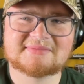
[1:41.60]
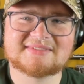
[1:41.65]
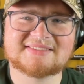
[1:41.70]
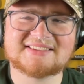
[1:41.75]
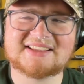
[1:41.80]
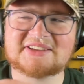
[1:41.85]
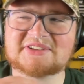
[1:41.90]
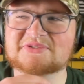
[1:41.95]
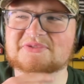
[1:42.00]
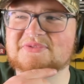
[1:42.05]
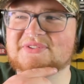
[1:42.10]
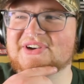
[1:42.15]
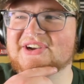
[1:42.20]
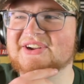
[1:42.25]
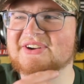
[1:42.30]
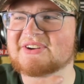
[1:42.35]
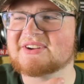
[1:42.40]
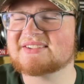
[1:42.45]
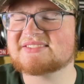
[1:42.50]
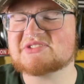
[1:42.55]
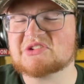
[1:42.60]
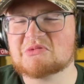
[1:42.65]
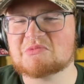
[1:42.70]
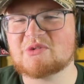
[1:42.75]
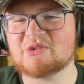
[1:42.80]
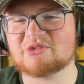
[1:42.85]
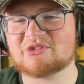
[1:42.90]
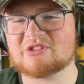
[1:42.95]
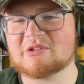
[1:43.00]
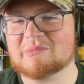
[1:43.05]
That's fire. It's
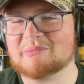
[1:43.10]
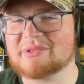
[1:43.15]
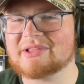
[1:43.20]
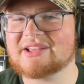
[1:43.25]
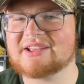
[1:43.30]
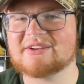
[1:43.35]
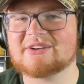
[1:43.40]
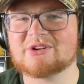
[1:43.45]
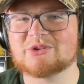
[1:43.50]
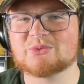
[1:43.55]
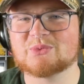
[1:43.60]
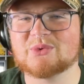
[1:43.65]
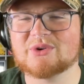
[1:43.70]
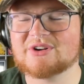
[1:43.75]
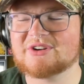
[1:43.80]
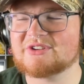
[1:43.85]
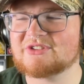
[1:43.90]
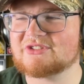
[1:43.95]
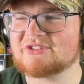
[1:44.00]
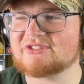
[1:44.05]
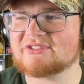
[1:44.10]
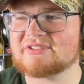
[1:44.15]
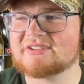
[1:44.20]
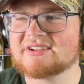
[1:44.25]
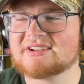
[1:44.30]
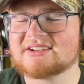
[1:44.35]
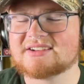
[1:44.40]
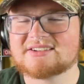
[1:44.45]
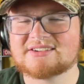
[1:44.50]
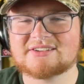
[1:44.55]
almost a play on words,
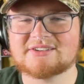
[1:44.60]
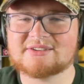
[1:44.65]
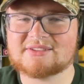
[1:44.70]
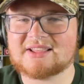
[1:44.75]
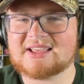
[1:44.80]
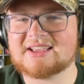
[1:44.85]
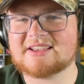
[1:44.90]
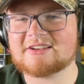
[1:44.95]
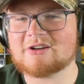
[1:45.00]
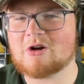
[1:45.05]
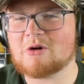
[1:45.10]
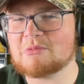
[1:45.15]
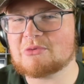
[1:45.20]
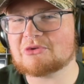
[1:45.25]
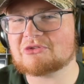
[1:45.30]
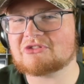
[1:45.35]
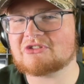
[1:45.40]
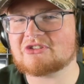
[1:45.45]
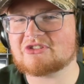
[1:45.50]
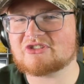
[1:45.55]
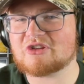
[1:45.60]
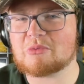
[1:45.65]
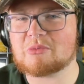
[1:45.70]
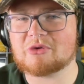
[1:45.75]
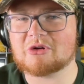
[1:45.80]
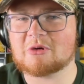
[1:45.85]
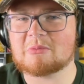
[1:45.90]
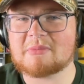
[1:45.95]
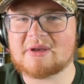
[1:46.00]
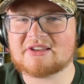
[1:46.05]
or like almost a
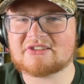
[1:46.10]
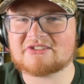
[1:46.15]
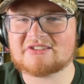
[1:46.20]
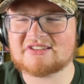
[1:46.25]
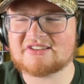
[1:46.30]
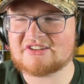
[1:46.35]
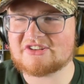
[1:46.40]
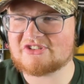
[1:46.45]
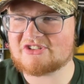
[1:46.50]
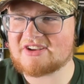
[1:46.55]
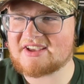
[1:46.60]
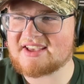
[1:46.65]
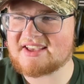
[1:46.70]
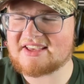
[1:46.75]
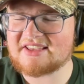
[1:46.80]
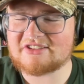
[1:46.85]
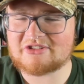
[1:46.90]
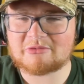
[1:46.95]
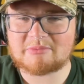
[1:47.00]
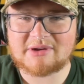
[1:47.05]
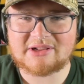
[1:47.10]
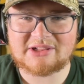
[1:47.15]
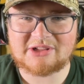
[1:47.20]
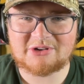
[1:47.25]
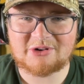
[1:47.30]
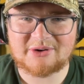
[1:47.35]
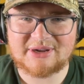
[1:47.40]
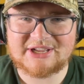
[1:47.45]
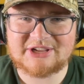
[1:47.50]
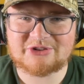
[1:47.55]
similar message as my
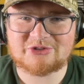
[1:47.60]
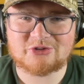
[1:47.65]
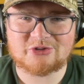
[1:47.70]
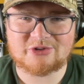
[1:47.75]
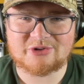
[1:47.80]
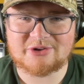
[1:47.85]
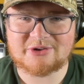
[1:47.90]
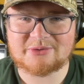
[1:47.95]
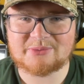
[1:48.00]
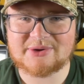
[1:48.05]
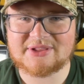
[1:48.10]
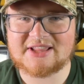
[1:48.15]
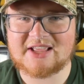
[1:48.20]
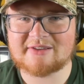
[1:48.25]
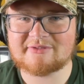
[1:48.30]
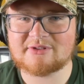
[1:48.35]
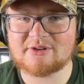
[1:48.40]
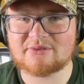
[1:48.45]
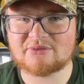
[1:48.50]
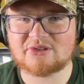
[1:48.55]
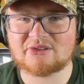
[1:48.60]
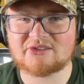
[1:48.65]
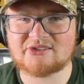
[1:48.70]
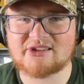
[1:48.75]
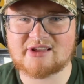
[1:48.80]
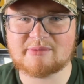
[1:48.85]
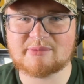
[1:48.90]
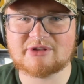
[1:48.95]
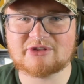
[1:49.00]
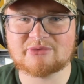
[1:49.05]
little intro. When life gives us
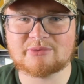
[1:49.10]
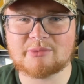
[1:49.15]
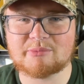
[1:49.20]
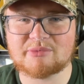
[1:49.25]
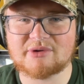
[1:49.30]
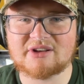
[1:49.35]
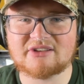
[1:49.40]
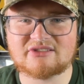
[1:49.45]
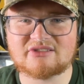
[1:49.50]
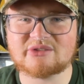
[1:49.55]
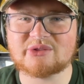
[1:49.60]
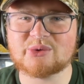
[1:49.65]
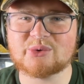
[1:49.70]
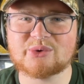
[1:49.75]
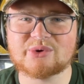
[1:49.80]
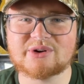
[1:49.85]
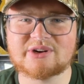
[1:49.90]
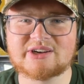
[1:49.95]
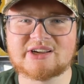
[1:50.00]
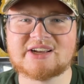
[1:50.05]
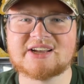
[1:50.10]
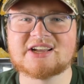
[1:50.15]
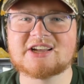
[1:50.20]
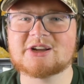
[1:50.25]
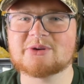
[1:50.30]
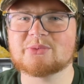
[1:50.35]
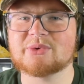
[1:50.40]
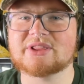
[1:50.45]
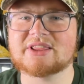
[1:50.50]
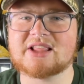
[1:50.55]
lemons, we praise the Lord.
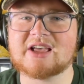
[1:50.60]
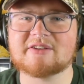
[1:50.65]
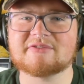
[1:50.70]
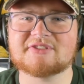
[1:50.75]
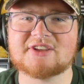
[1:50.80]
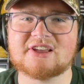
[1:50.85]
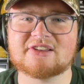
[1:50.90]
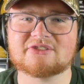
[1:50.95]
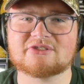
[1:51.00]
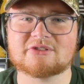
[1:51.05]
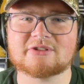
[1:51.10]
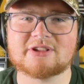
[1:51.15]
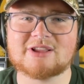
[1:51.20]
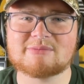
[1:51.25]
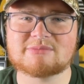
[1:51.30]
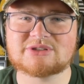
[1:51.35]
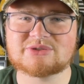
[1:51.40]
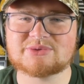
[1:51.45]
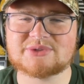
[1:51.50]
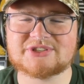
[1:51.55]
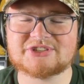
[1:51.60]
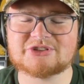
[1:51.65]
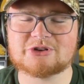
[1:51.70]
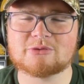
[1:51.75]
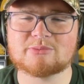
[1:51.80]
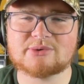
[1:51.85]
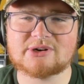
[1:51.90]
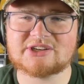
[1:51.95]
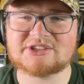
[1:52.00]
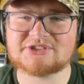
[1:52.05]
When life takes our lemons, we still
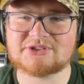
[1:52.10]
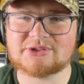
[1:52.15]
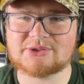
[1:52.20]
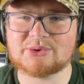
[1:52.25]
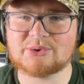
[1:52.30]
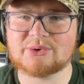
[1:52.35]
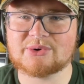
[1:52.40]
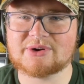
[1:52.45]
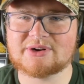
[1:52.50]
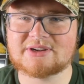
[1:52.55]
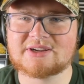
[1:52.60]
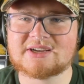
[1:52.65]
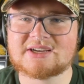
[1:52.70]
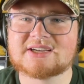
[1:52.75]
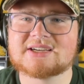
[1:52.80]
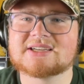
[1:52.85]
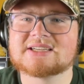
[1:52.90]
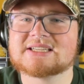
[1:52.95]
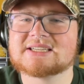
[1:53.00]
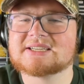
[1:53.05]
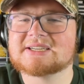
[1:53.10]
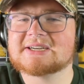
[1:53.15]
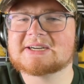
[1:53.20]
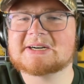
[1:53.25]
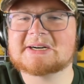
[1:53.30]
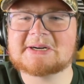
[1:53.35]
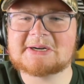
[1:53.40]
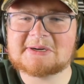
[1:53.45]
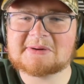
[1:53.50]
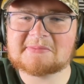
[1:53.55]
praise the Lord.
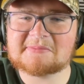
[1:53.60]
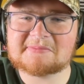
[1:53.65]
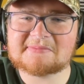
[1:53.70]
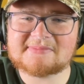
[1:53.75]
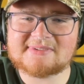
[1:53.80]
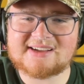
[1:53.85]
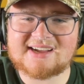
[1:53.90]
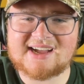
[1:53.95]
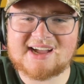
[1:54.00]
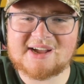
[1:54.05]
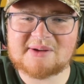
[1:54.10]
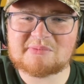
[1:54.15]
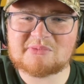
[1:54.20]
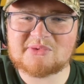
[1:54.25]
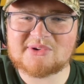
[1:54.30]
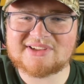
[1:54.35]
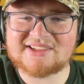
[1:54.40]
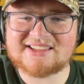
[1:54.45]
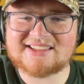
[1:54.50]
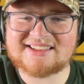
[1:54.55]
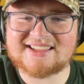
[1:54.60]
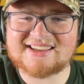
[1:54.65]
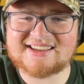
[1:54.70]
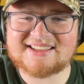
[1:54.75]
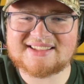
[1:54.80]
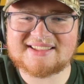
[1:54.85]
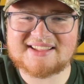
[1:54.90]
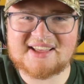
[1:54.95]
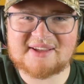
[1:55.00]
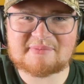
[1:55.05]
I'm really
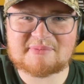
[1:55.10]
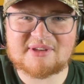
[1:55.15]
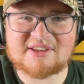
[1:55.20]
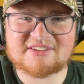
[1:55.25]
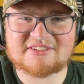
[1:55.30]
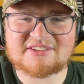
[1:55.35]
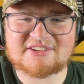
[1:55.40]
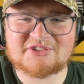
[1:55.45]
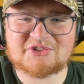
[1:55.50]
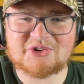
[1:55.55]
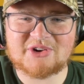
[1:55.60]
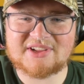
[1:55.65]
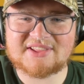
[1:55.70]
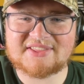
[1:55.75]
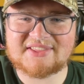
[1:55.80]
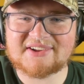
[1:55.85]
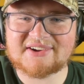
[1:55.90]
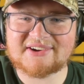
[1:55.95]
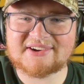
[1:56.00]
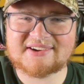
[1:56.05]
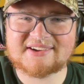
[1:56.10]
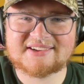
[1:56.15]
liking that message right there.